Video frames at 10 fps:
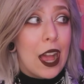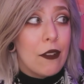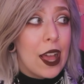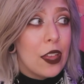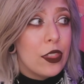
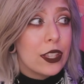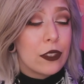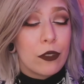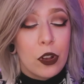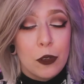I've had
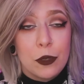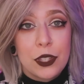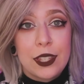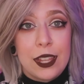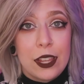this for
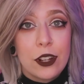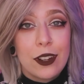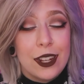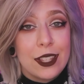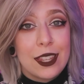almost a
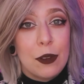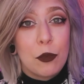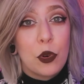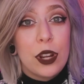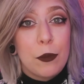year and it's
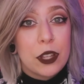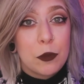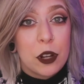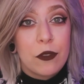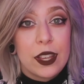in pretty
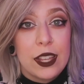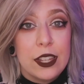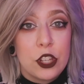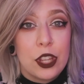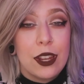much perfect
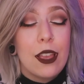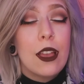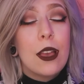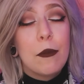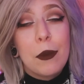condition.
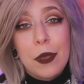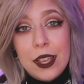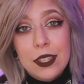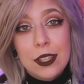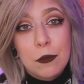My
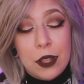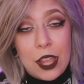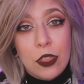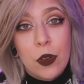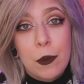biggest
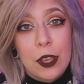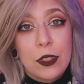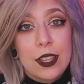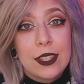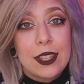complaint though
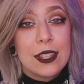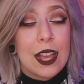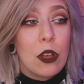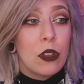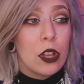about this is
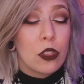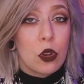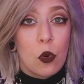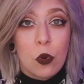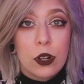how long
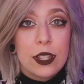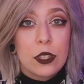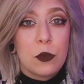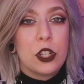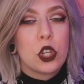the cord
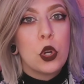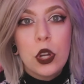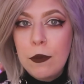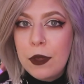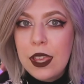is, which
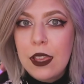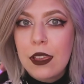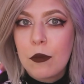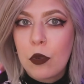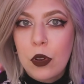could
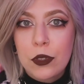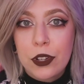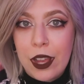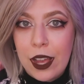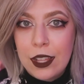be pros
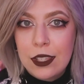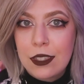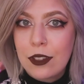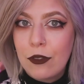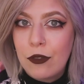or
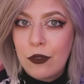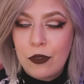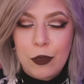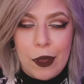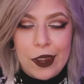cons
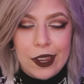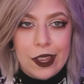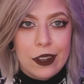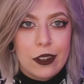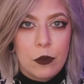
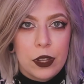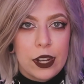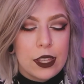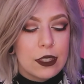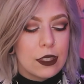depending on
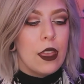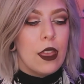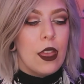what it is.